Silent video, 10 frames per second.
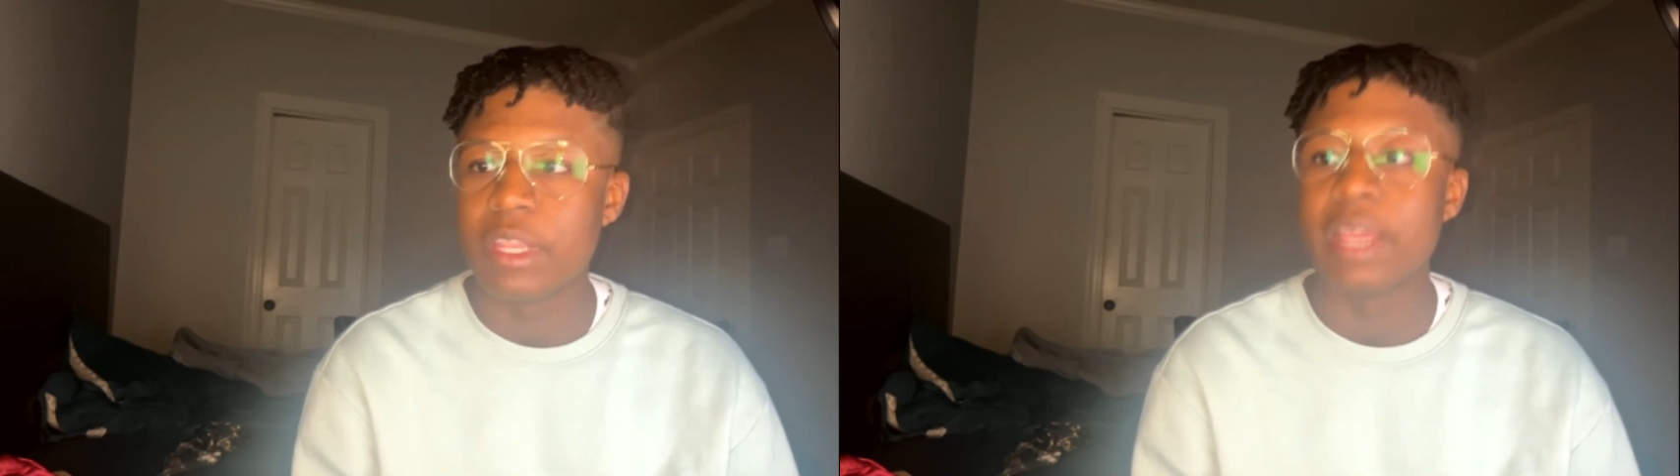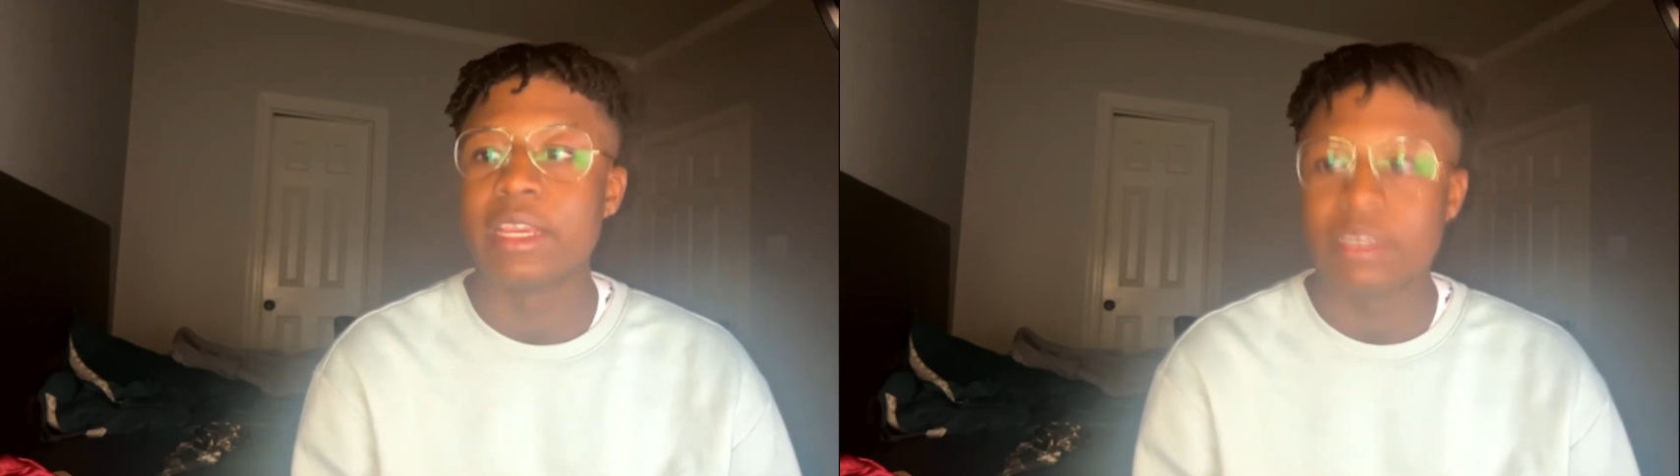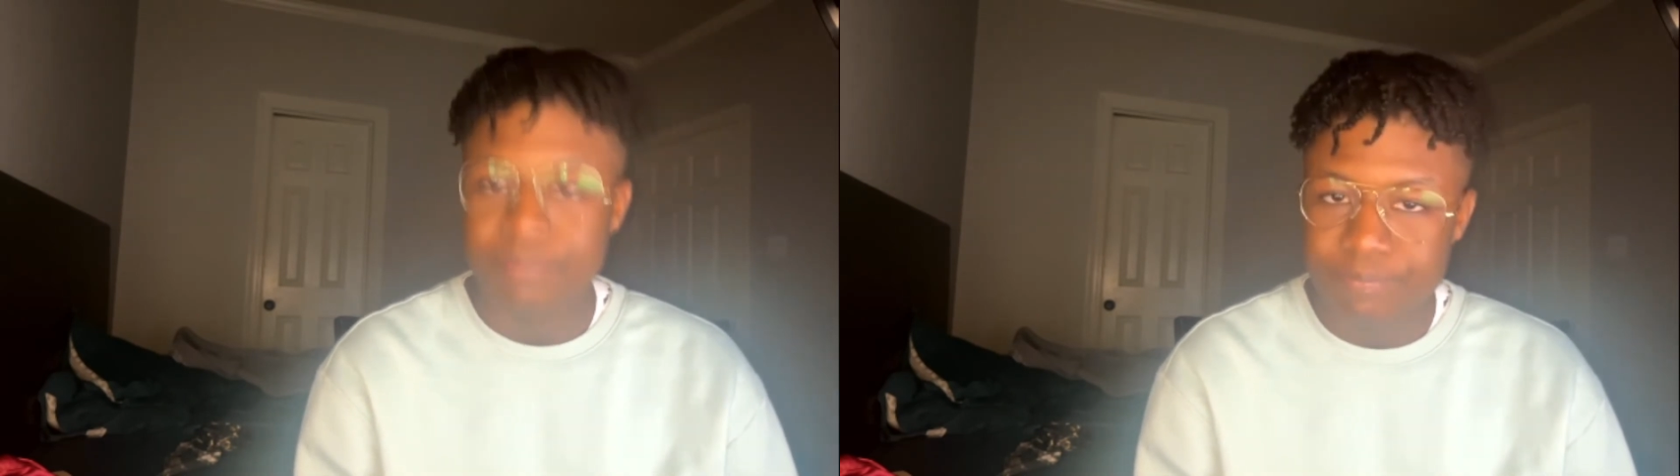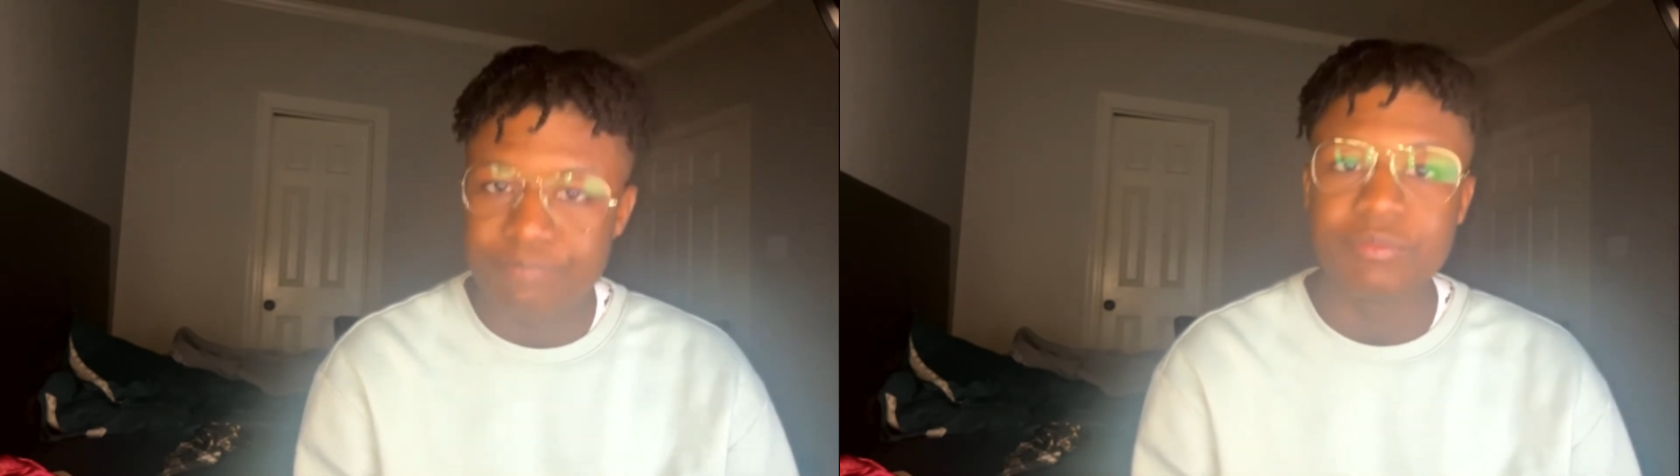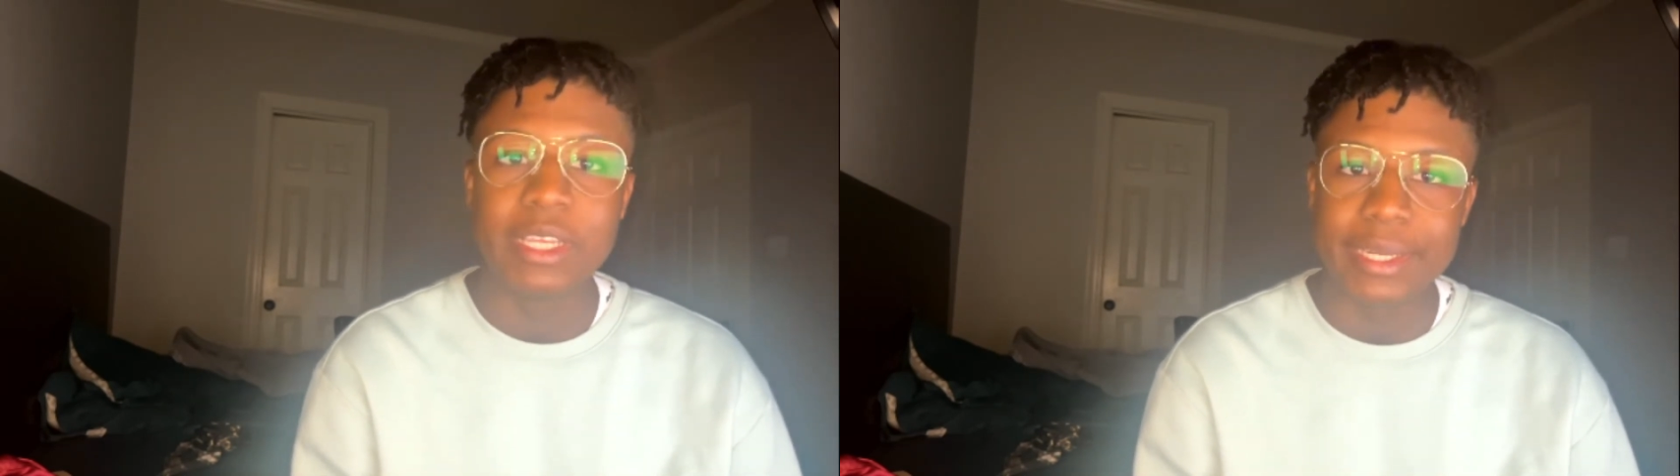
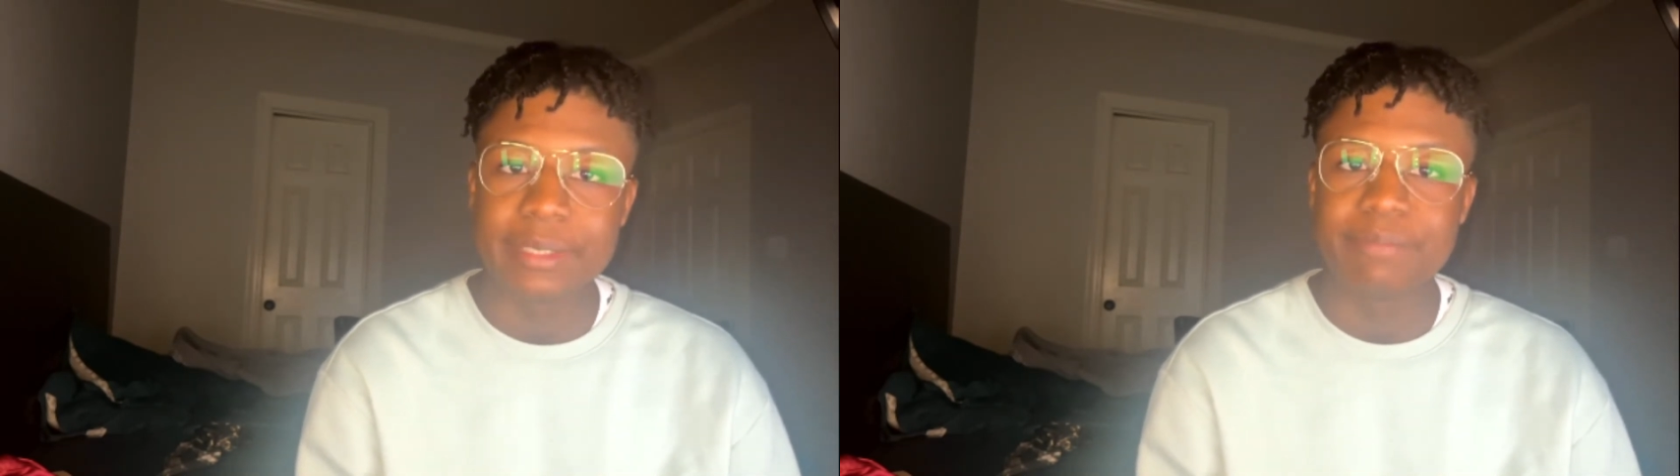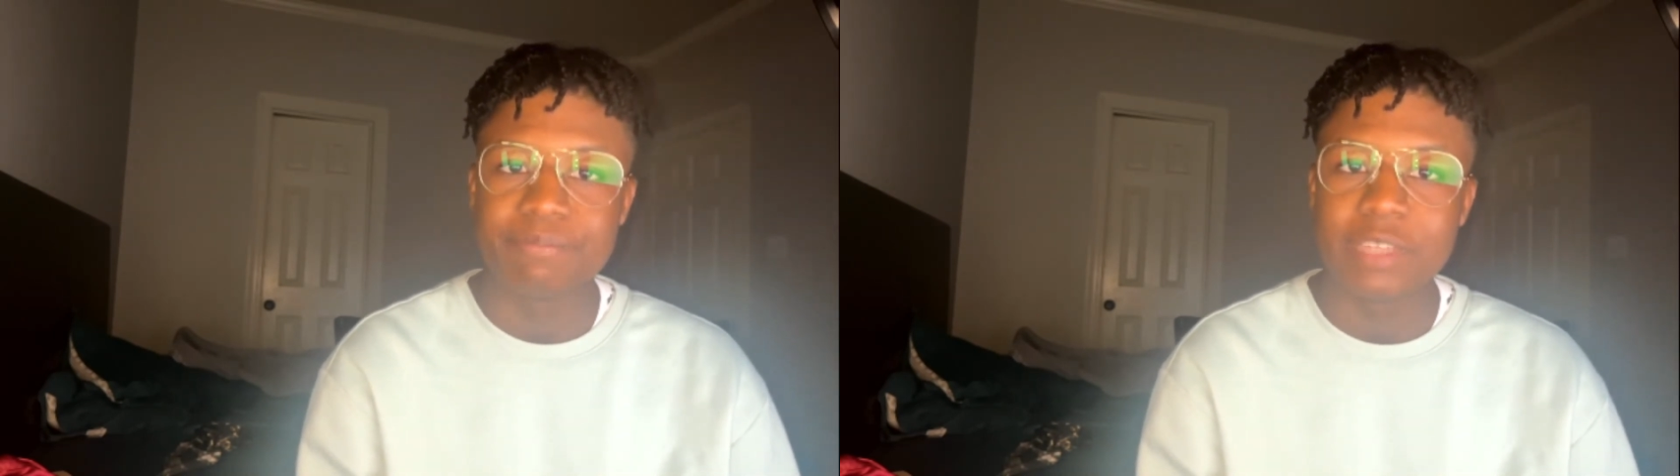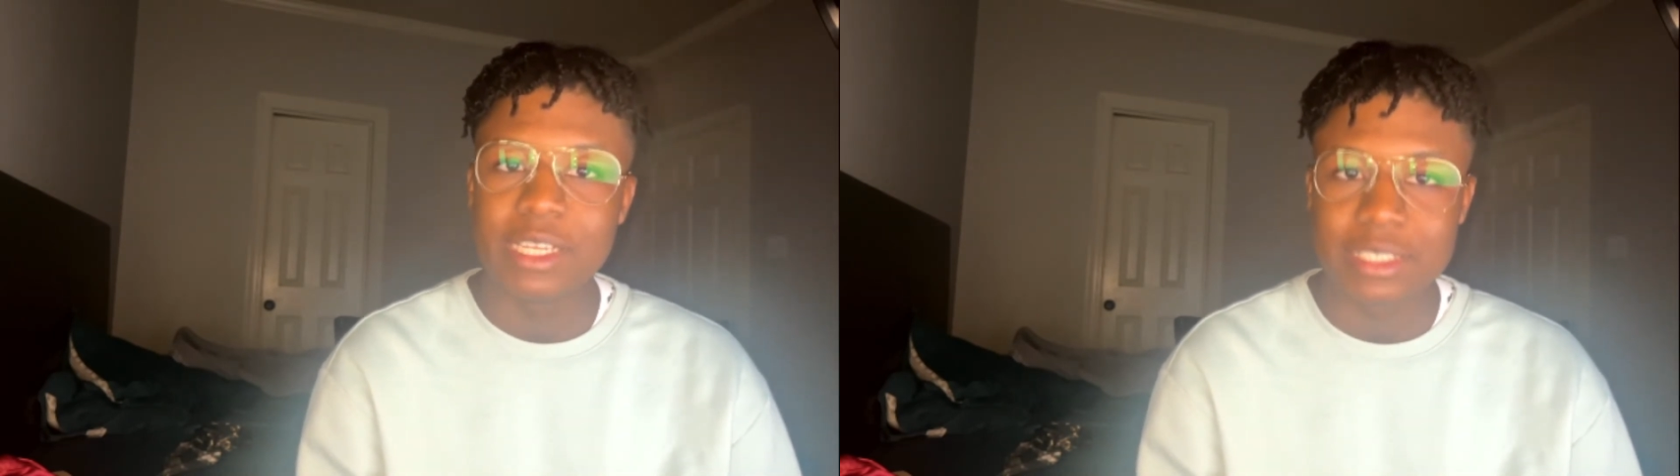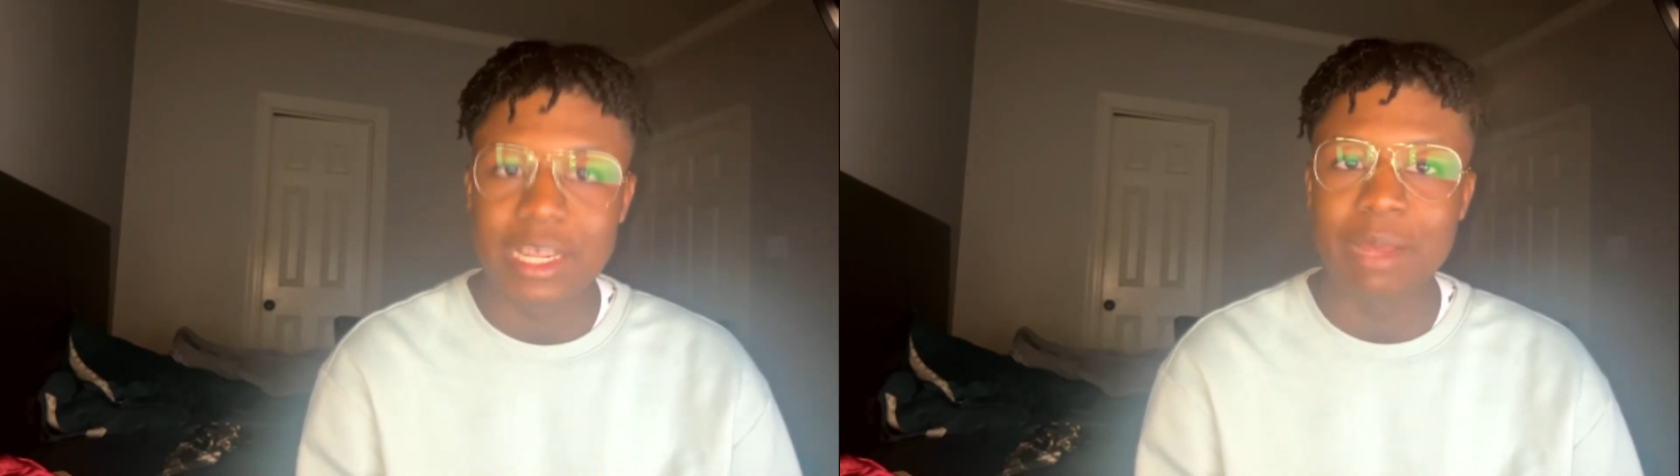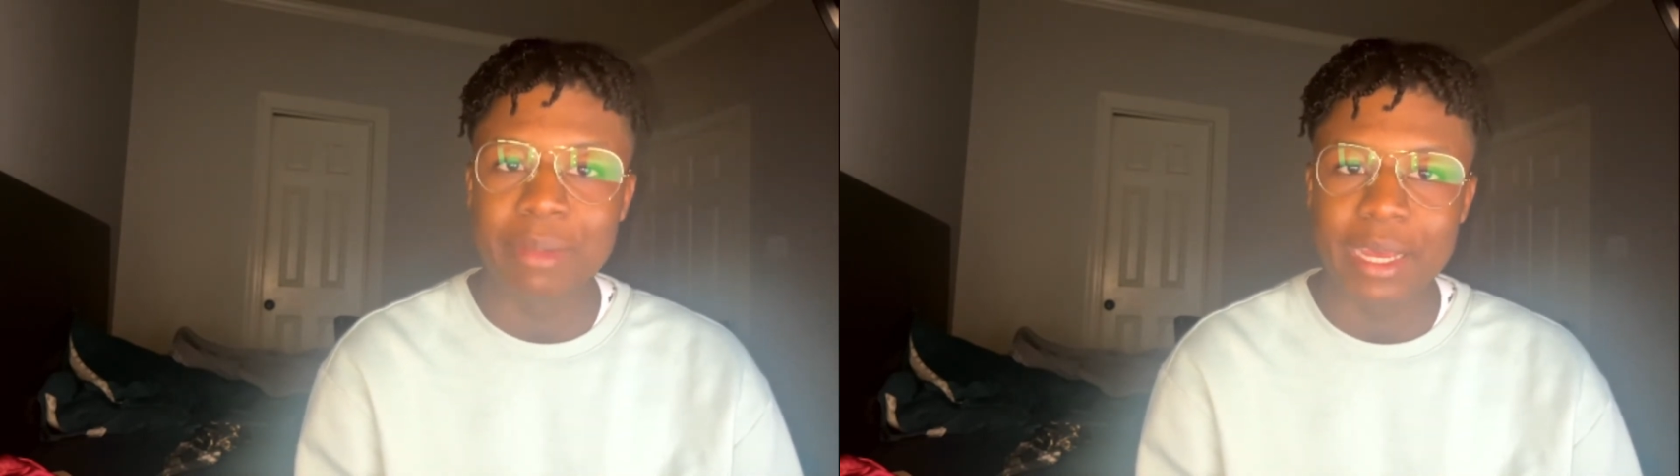Yeah, it's
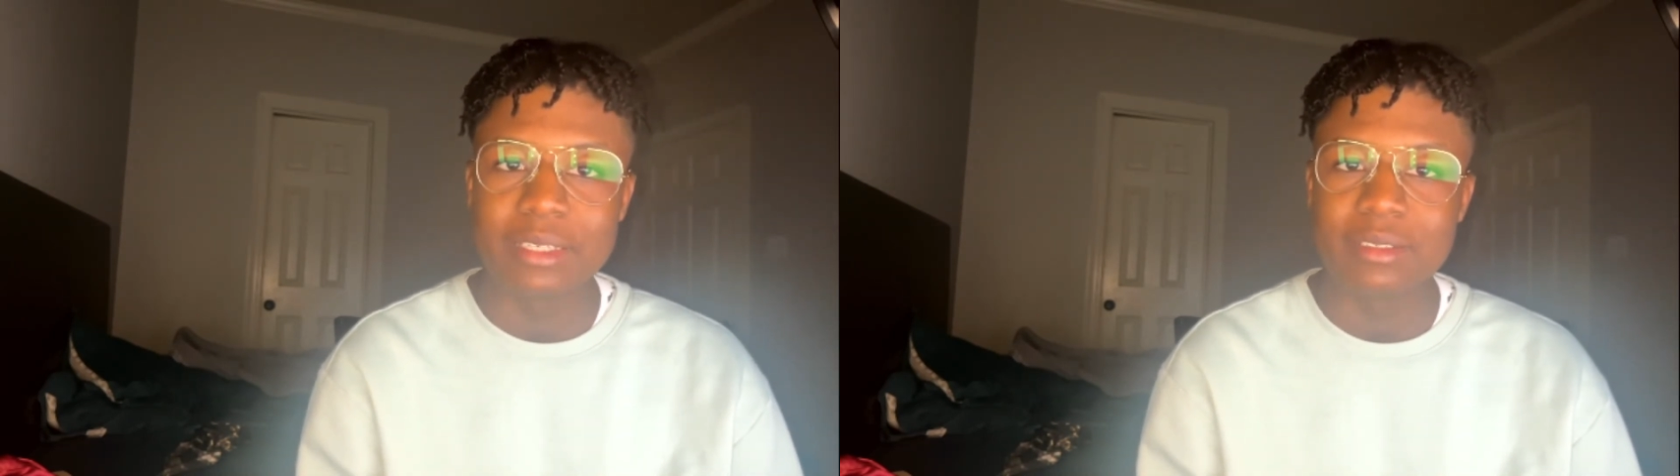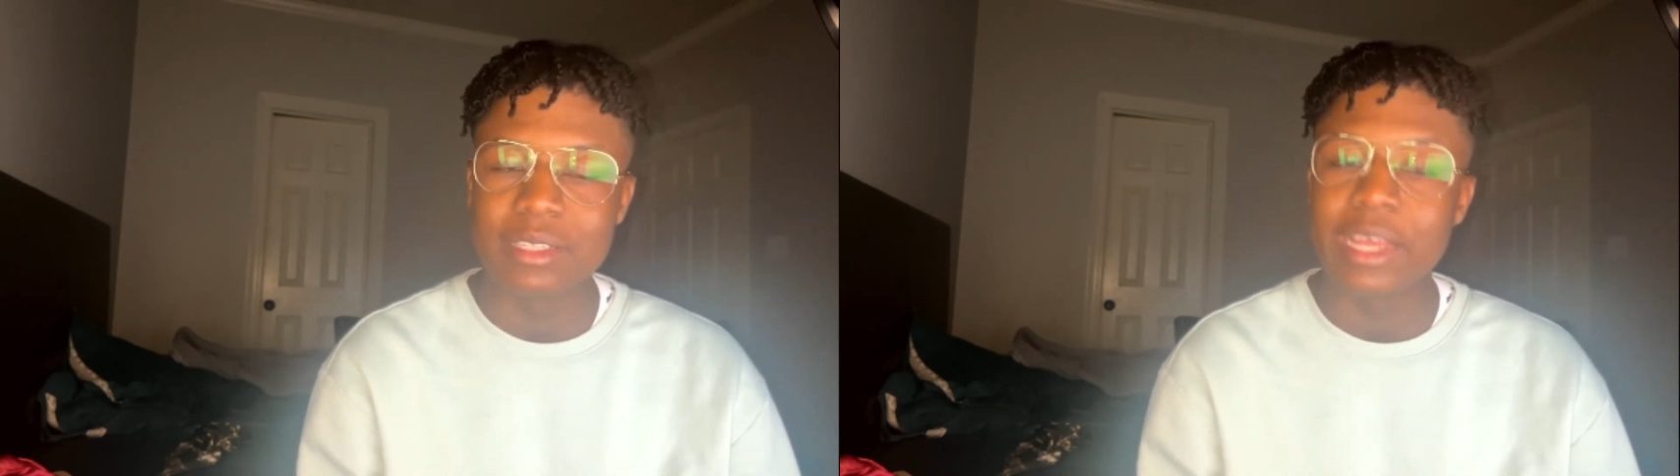that bad.